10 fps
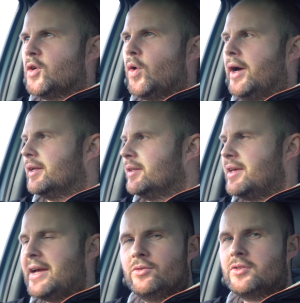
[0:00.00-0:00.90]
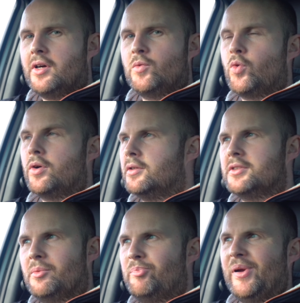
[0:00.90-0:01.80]
quiet, and the outside world,
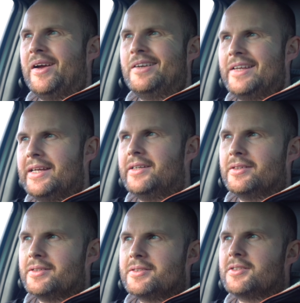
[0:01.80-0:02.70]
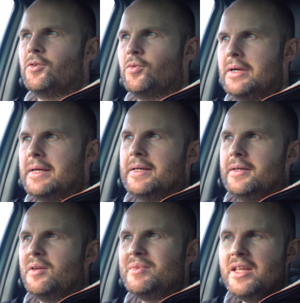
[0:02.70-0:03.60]
you'll barely hear it. So,
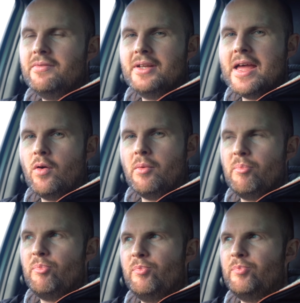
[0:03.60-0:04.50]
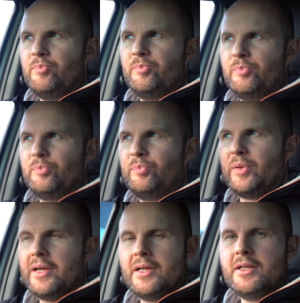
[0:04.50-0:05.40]
I mean, even now I'm
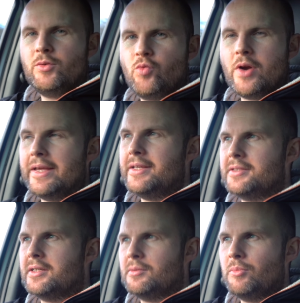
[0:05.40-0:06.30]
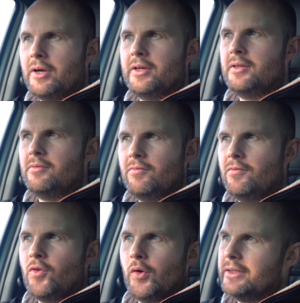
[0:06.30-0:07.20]
barely raising my
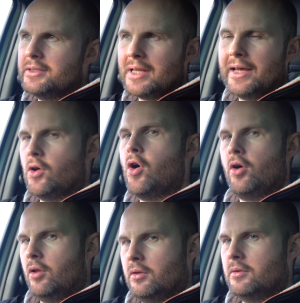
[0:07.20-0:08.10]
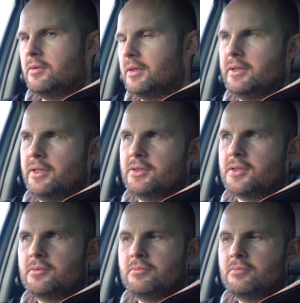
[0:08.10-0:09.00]
voice at all, and
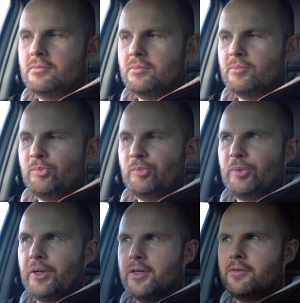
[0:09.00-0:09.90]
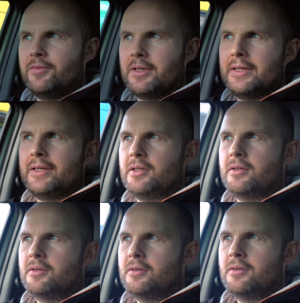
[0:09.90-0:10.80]
it's perfectly
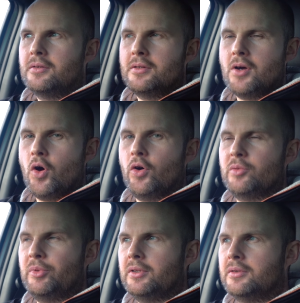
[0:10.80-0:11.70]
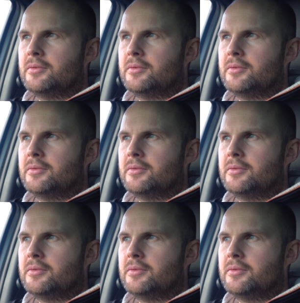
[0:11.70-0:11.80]
audible.